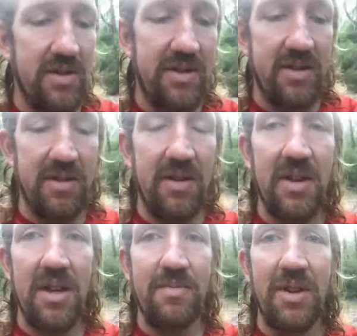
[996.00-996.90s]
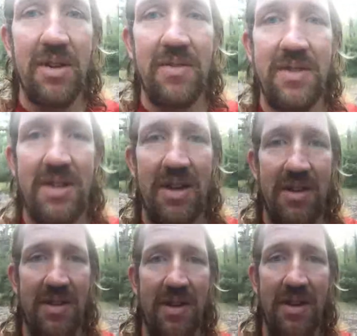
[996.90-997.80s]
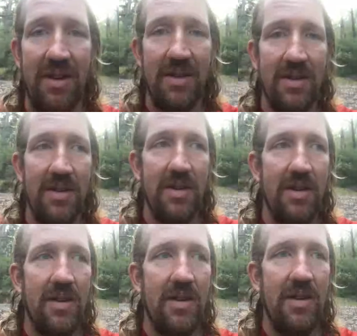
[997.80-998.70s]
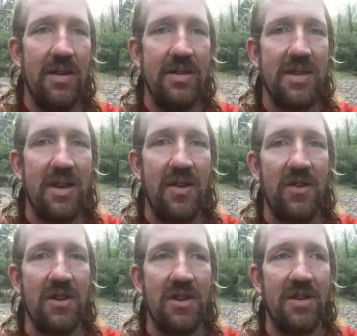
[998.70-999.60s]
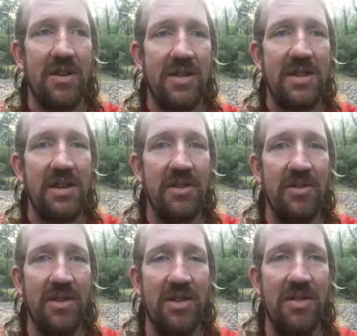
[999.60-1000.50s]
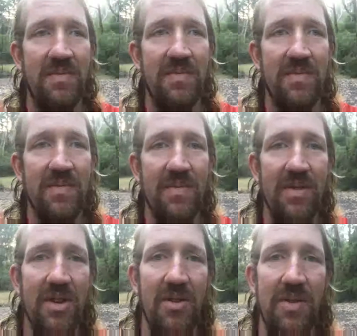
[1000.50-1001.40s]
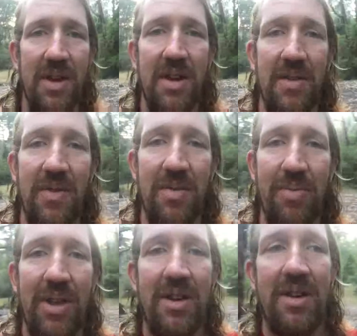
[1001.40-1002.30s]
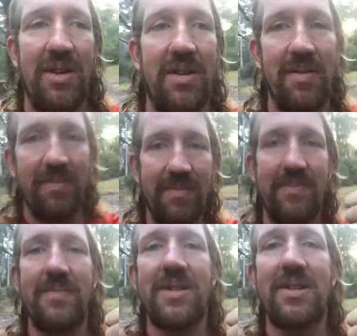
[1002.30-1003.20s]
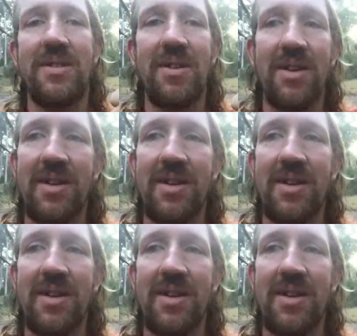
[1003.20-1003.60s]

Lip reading: just to keep me going today, I think. See how I go, see how long I can go without having it played. See you soon,